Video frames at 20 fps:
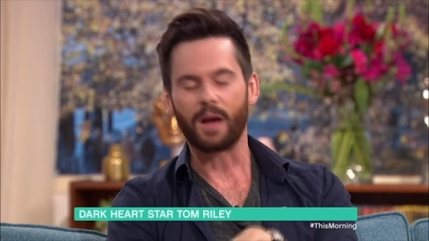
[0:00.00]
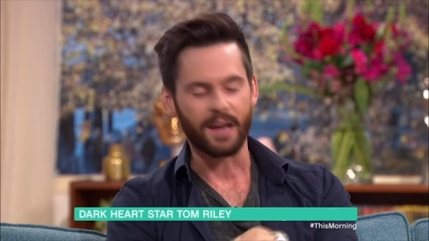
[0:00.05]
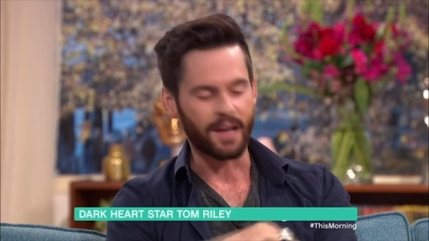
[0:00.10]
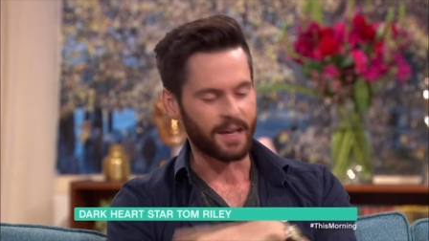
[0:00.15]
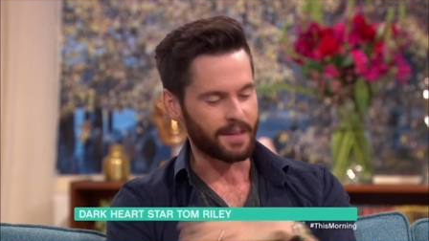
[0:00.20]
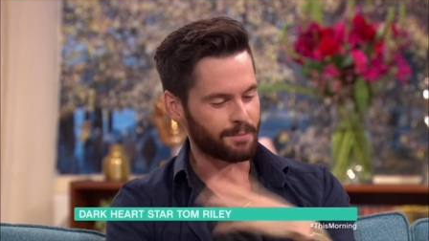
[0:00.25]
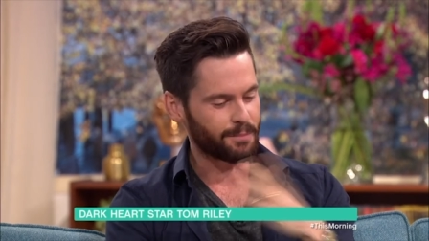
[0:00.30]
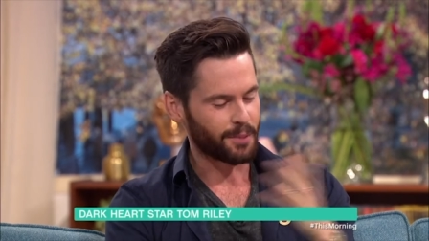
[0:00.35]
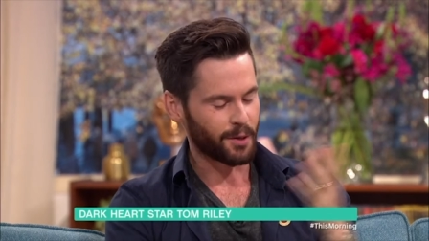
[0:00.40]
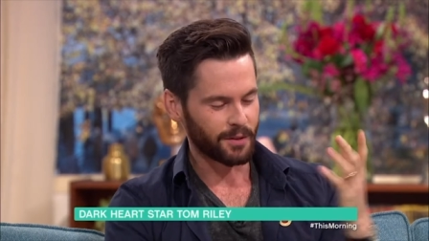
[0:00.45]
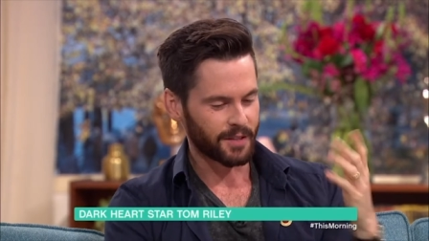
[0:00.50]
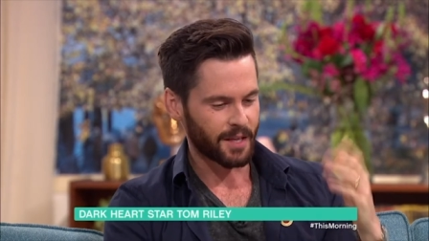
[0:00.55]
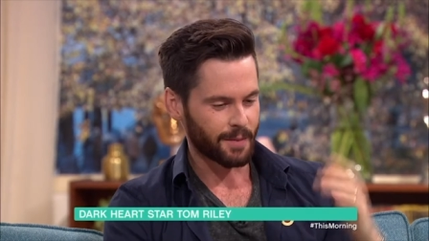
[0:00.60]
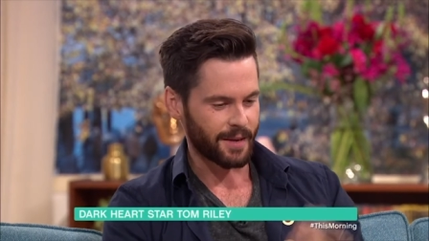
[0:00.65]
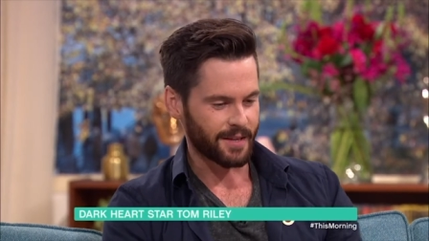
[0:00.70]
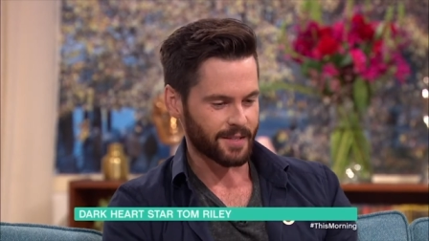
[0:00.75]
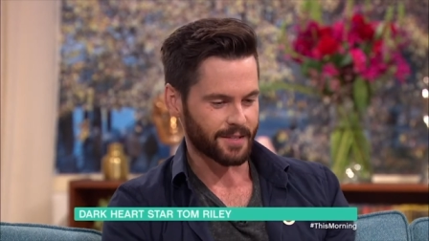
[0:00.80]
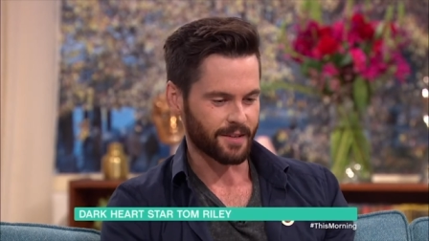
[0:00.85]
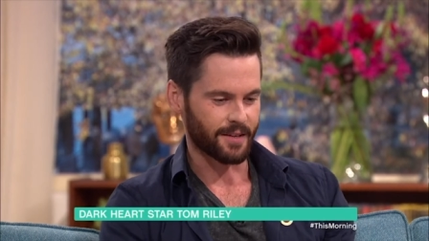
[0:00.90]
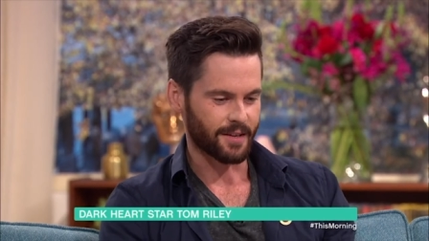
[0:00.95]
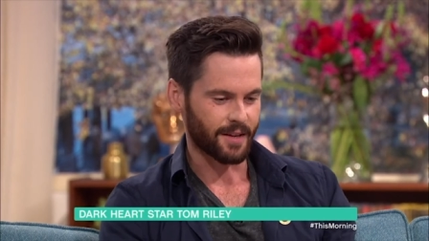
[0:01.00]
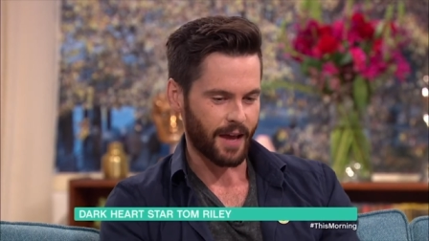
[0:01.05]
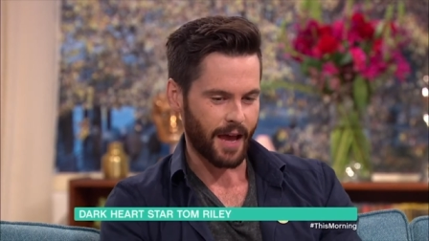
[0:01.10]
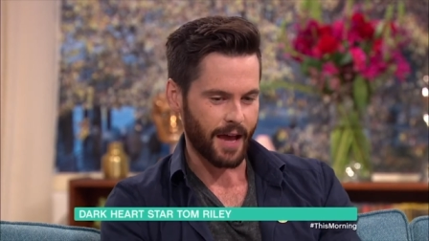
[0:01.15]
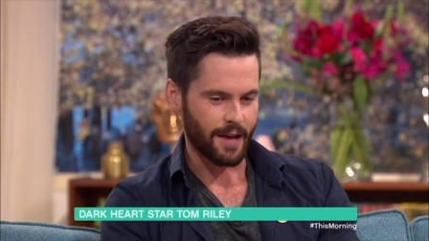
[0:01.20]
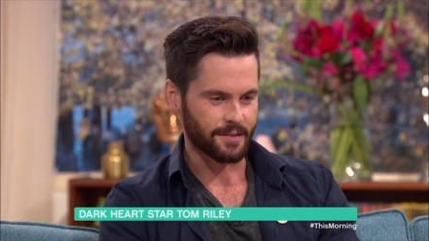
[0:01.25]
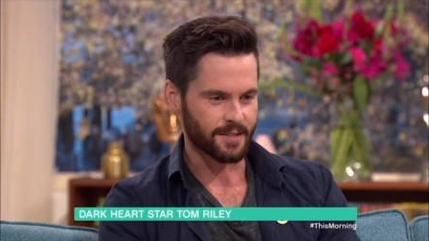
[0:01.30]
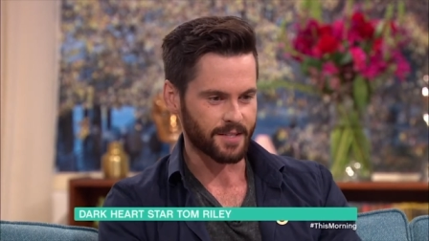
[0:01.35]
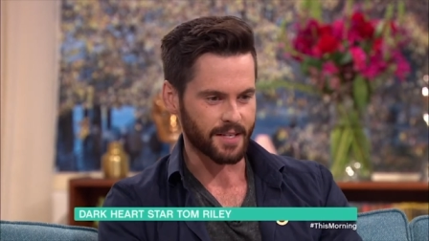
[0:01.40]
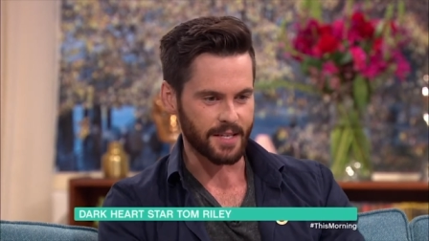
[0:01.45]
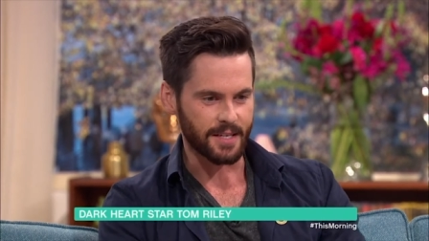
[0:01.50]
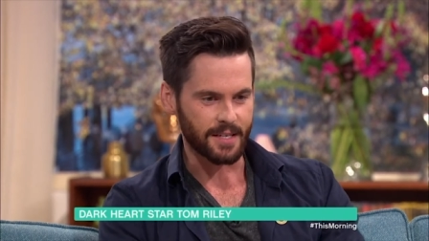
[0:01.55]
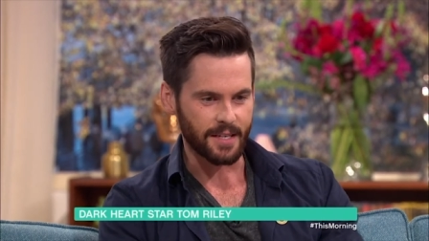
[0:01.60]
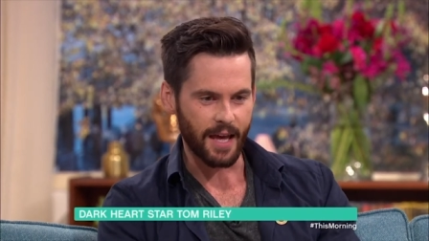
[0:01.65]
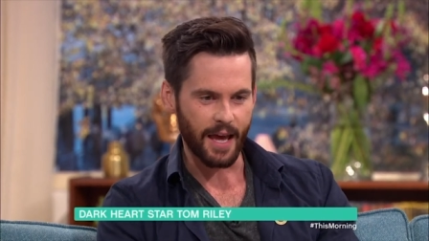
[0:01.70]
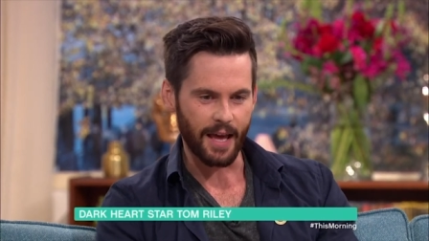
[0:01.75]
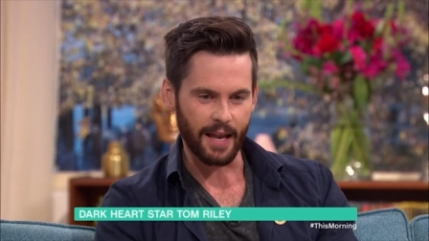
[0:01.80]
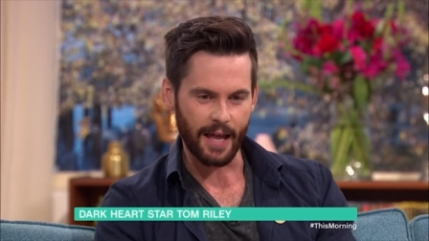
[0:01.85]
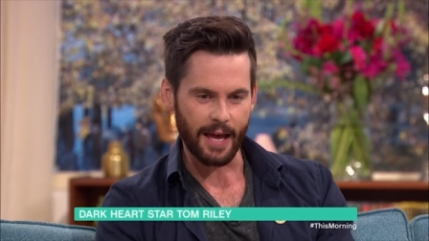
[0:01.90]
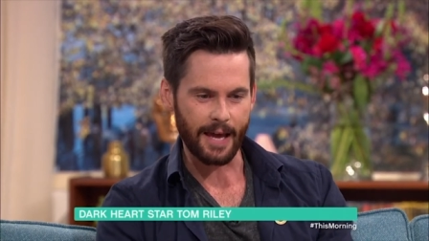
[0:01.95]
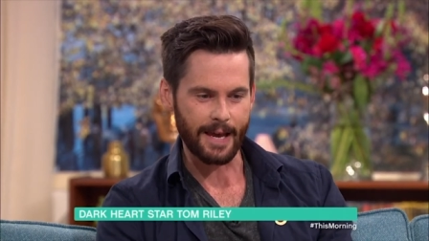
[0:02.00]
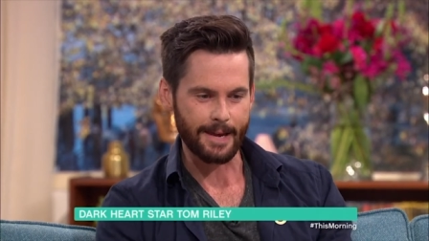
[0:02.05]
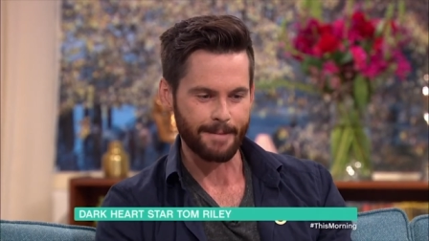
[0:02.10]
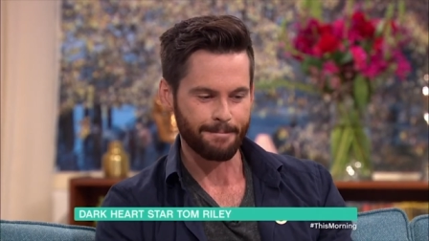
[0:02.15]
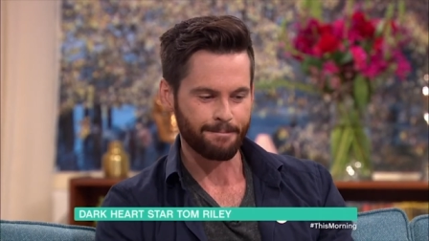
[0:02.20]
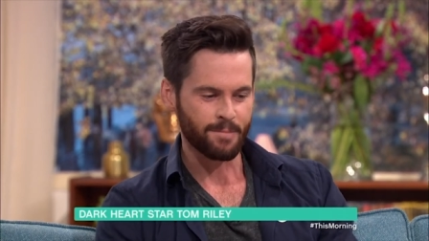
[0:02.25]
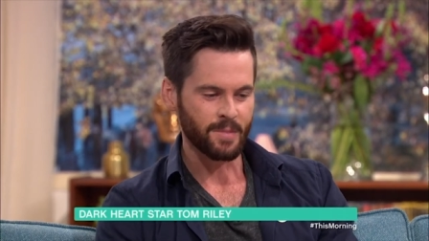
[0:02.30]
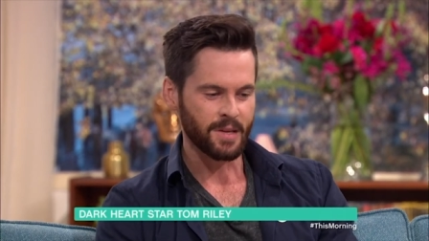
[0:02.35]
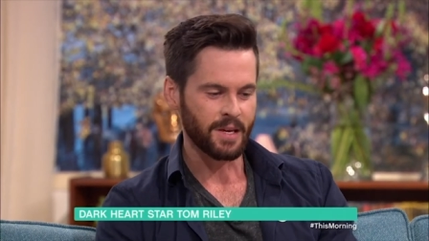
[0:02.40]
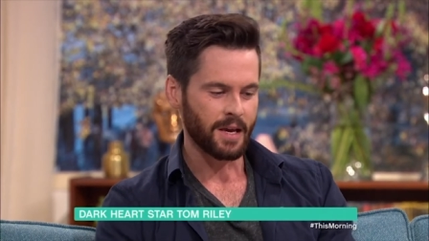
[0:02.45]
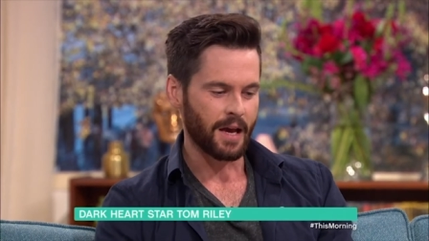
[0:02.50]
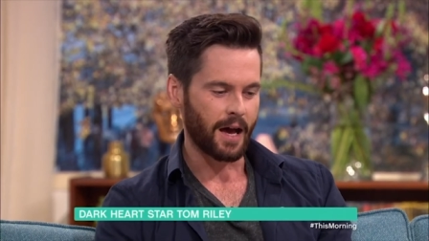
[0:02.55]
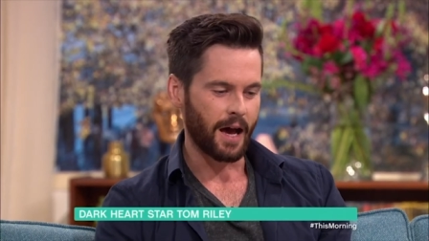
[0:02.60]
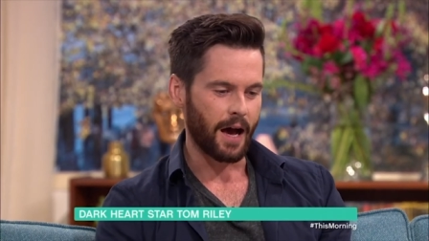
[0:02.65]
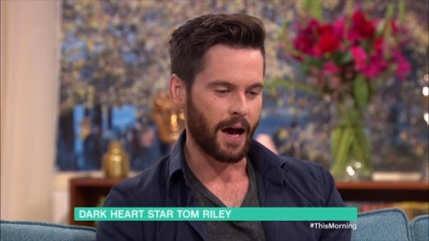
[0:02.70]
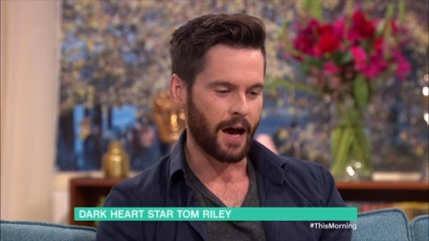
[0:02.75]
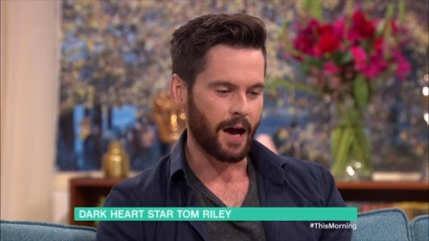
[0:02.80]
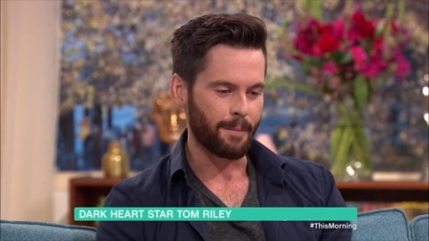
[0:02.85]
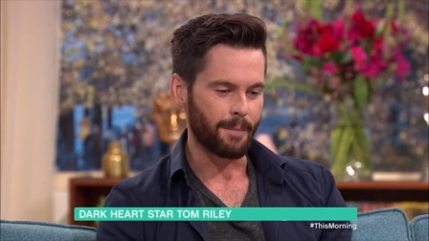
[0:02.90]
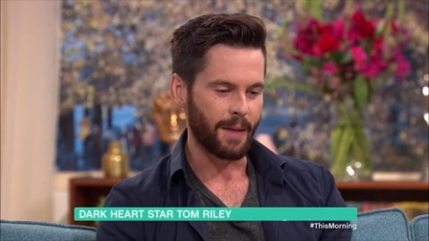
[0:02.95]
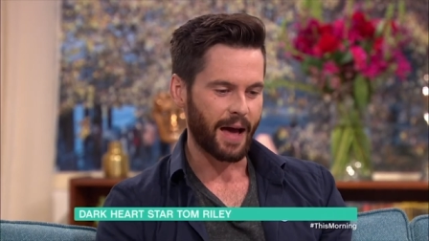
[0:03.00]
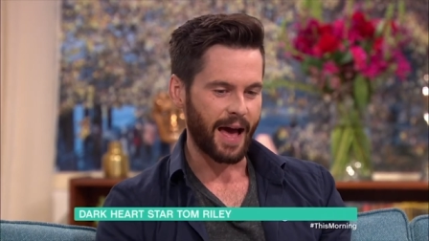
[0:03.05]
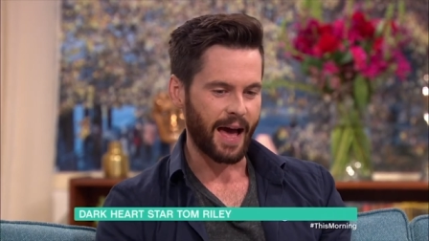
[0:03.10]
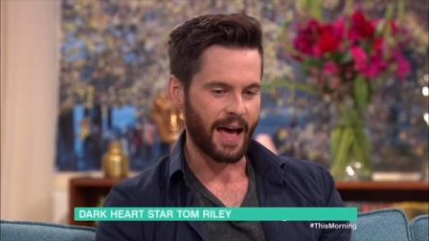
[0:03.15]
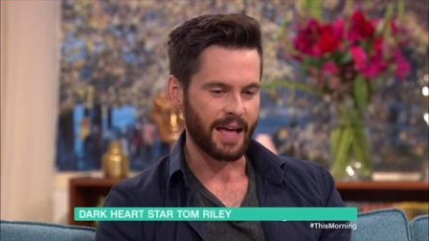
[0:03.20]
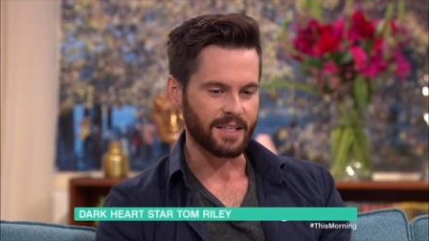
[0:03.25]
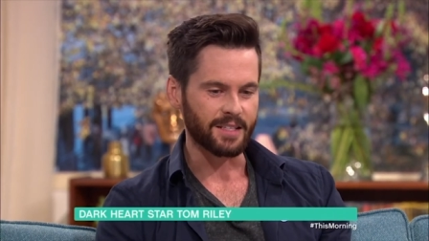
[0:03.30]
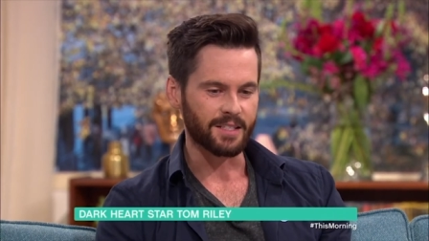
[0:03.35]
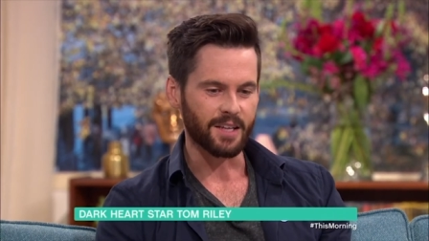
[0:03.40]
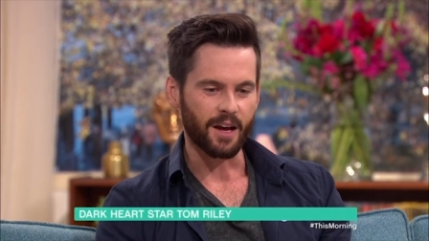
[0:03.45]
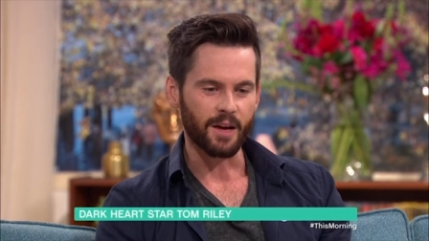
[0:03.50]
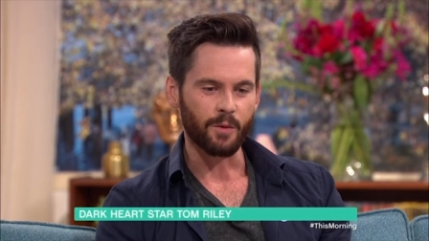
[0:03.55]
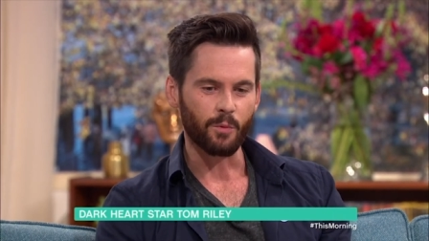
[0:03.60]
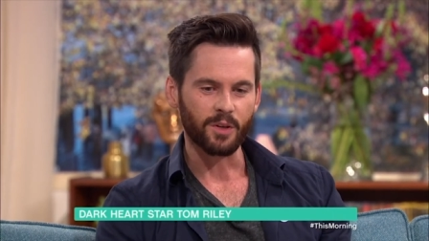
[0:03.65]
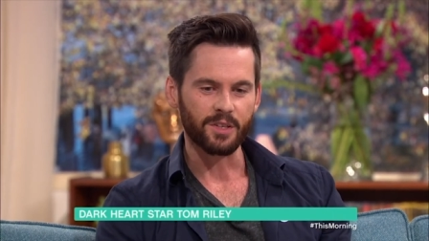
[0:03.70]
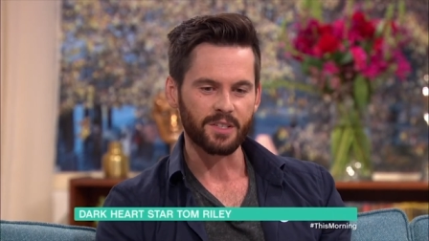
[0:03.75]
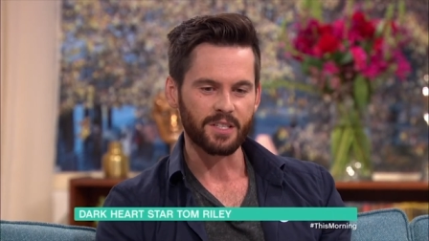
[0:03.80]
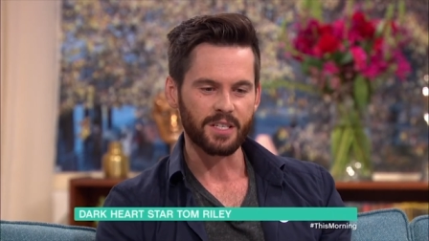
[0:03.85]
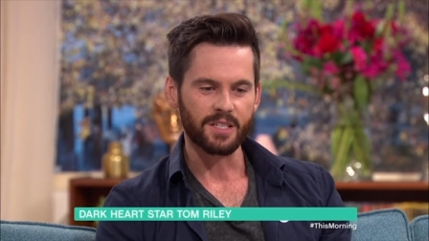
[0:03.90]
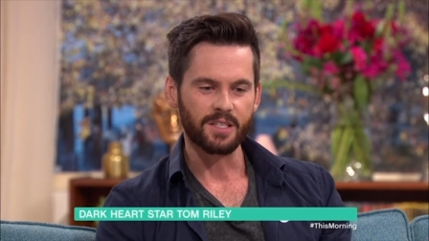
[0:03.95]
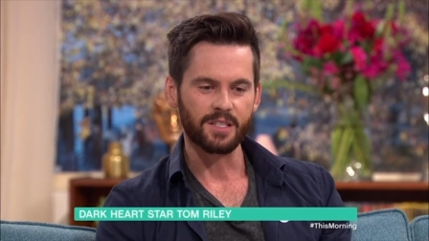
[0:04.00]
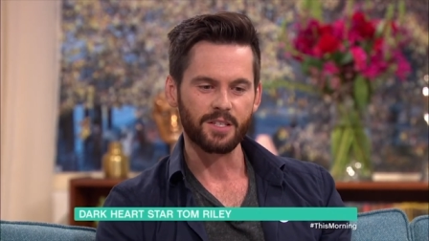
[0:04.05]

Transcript: and I pulled up outside her house in LA, um, and I wanted